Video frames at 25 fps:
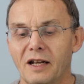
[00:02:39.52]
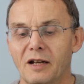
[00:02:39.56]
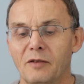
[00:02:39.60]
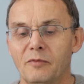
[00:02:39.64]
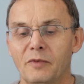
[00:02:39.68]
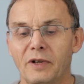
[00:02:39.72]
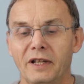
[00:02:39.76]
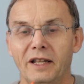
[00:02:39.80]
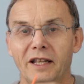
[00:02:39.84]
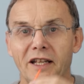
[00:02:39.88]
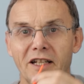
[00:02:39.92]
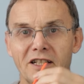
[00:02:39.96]

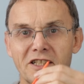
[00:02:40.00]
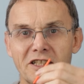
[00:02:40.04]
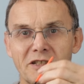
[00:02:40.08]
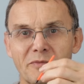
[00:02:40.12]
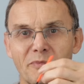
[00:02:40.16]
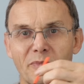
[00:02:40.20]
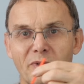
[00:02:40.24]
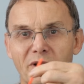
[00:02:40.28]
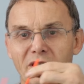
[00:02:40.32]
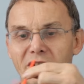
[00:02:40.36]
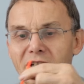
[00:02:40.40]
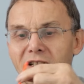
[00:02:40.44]
When they're
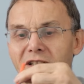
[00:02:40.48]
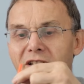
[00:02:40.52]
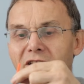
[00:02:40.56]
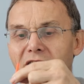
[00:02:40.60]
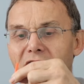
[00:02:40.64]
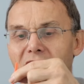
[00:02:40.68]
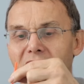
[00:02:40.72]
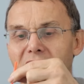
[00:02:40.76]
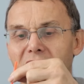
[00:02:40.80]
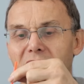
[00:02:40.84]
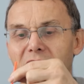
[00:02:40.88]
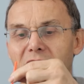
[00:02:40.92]
supplied, they've
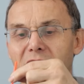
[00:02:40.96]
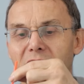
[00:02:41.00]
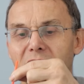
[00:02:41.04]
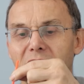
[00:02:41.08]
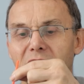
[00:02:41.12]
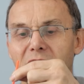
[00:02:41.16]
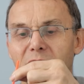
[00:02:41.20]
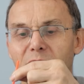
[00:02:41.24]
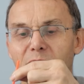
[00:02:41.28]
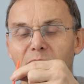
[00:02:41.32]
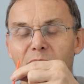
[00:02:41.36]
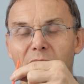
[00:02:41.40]
got
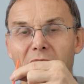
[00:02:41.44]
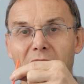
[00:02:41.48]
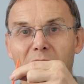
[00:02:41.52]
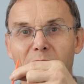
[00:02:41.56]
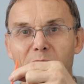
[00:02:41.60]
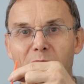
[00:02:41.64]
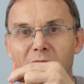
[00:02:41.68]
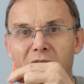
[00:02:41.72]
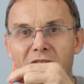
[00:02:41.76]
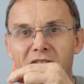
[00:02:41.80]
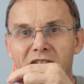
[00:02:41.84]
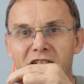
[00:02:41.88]
black
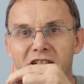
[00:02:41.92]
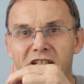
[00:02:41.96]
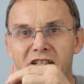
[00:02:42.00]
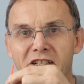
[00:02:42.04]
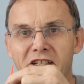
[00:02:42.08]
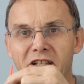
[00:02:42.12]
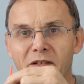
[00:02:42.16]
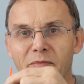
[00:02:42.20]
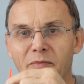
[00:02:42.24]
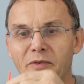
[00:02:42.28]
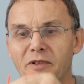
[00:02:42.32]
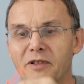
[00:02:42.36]
painted
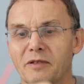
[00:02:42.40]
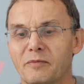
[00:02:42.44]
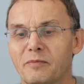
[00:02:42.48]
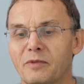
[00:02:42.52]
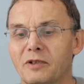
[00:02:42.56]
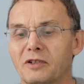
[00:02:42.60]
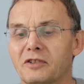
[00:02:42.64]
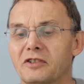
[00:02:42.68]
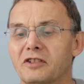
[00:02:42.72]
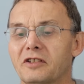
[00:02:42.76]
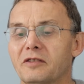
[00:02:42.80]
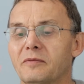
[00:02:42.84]
tip at the
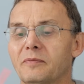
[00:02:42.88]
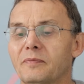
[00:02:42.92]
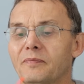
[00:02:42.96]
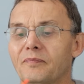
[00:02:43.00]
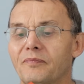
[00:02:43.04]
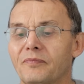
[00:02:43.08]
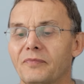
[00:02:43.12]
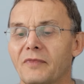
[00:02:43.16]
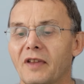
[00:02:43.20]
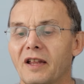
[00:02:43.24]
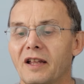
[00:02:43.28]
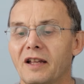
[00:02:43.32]
bottom,
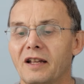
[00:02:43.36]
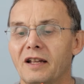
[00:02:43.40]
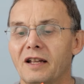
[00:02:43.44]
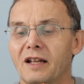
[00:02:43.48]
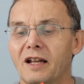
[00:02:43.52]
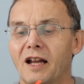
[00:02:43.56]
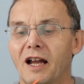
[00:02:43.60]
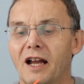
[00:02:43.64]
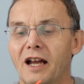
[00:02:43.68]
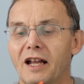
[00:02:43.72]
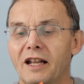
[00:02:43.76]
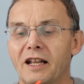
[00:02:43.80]

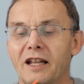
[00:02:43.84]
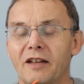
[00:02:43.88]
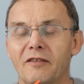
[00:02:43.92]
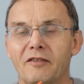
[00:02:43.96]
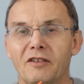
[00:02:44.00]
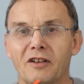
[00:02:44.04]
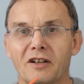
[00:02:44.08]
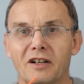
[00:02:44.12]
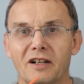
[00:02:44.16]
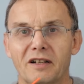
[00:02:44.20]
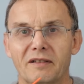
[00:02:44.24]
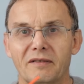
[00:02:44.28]
and they've
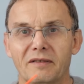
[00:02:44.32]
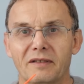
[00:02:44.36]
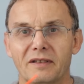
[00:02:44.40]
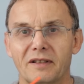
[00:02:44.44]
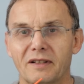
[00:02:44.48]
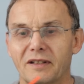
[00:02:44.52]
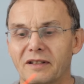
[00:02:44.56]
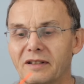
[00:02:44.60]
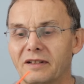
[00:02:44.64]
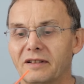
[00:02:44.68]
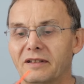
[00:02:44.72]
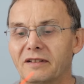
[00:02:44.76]
got,
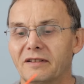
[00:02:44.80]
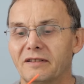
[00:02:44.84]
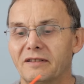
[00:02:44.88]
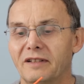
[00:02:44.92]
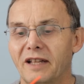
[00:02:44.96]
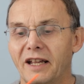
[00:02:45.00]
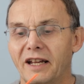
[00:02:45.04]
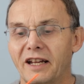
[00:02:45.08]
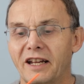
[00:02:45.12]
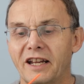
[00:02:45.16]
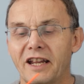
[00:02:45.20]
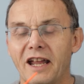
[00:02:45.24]

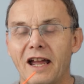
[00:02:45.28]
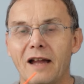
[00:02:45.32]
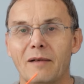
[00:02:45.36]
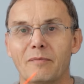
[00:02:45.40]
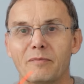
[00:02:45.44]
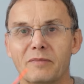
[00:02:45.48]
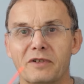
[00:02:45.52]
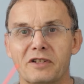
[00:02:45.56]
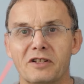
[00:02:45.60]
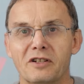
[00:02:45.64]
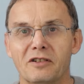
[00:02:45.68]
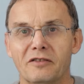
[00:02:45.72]
they're
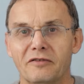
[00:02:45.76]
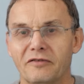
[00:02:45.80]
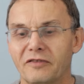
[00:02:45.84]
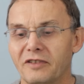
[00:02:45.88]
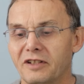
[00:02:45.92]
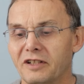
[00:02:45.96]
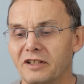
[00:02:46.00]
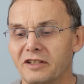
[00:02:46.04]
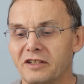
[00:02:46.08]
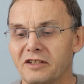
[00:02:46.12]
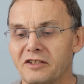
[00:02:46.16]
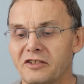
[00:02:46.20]
capped off
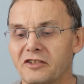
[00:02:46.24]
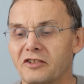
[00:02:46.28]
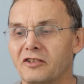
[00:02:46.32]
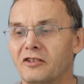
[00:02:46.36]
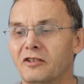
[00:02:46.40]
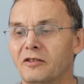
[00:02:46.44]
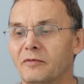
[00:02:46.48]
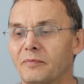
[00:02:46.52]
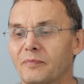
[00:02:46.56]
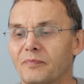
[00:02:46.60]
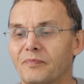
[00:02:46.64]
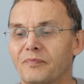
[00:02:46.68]
at the
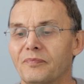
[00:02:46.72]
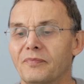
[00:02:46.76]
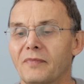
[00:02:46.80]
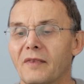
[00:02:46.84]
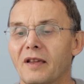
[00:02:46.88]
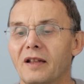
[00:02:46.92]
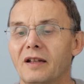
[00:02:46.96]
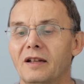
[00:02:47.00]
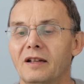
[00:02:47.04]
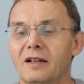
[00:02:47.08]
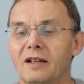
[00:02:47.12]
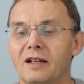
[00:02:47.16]
top.
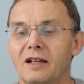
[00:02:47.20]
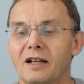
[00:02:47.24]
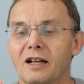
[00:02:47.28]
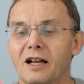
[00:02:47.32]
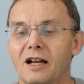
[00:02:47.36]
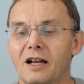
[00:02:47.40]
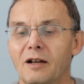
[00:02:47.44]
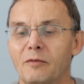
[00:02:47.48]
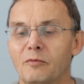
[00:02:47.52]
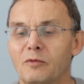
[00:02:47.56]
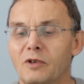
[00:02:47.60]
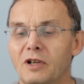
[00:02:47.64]

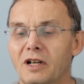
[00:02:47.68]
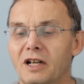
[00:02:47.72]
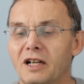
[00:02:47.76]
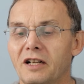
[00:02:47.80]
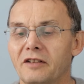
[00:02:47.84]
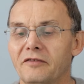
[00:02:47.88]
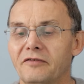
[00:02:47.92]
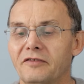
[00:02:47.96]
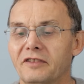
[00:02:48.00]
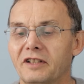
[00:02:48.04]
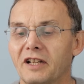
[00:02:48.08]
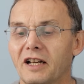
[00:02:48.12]
And what
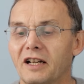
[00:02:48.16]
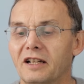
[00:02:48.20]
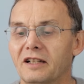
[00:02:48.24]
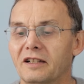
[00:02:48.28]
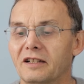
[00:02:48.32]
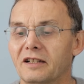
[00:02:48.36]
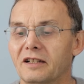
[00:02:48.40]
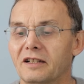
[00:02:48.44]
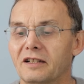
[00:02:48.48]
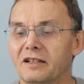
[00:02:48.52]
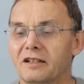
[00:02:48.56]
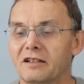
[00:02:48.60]
I've
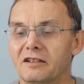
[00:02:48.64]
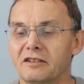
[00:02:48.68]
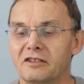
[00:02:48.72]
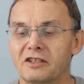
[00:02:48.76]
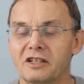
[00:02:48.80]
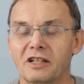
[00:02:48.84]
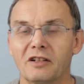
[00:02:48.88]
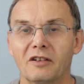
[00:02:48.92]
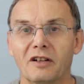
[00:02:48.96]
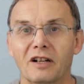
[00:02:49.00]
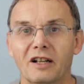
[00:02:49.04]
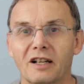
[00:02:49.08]
done, and I'll
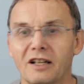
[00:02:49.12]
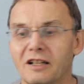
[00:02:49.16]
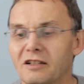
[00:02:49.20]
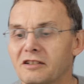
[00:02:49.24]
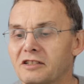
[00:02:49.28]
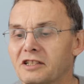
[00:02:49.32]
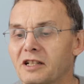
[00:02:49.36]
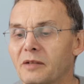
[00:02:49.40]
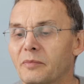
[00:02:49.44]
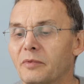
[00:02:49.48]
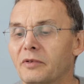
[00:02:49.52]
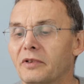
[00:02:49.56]
show a
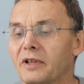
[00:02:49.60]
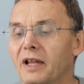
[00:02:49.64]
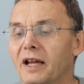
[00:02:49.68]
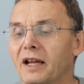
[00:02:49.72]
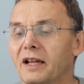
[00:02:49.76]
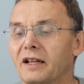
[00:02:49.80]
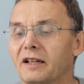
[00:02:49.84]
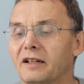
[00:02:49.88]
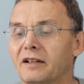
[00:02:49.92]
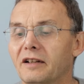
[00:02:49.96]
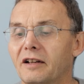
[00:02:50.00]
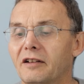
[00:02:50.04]
close up of
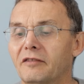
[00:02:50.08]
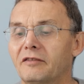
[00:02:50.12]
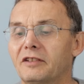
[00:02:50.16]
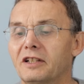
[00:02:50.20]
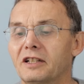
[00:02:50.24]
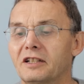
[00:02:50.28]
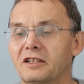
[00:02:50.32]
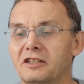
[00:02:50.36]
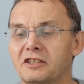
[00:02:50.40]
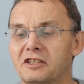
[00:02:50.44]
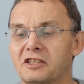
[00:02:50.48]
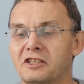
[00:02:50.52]
that, I've
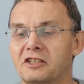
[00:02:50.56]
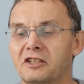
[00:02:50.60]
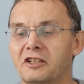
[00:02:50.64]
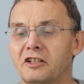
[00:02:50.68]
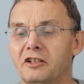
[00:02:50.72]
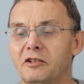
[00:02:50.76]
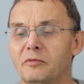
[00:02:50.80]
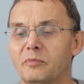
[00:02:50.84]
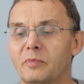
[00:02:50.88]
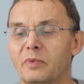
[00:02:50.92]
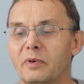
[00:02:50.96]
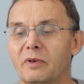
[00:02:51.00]
done a
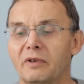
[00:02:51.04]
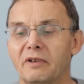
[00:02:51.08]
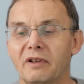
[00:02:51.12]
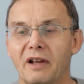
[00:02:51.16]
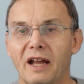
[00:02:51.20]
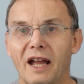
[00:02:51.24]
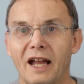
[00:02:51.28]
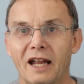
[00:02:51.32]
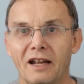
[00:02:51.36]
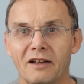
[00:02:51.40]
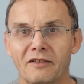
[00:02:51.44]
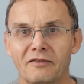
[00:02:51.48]
scoop
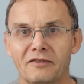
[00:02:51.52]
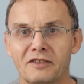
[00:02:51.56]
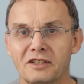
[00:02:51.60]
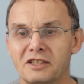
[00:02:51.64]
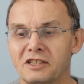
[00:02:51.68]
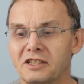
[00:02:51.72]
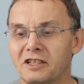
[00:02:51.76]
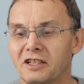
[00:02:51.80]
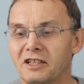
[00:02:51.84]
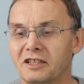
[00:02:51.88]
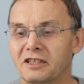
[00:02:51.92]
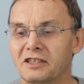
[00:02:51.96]
out of the
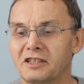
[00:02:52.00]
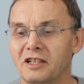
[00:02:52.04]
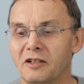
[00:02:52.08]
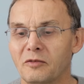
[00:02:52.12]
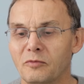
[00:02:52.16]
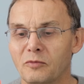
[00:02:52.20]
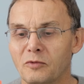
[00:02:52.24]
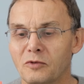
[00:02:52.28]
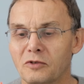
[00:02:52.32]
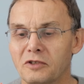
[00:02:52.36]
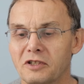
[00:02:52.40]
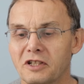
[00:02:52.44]
side so
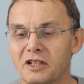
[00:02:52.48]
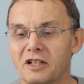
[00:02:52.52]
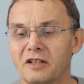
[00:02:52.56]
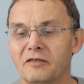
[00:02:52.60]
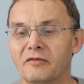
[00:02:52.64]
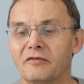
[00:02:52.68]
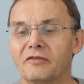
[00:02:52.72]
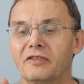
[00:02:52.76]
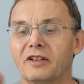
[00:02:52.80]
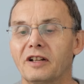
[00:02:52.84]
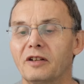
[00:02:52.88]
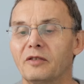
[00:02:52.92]
water
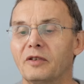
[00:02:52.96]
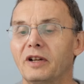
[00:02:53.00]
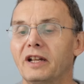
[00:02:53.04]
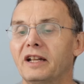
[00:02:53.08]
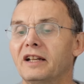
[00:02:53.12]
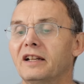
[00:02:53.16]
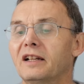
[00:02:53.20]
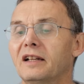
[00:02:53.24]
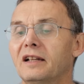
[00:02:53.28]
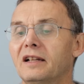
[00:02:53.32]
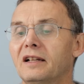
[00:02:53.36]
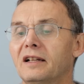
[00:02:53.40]
can flow
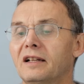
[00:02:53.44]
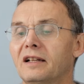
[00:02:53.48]
in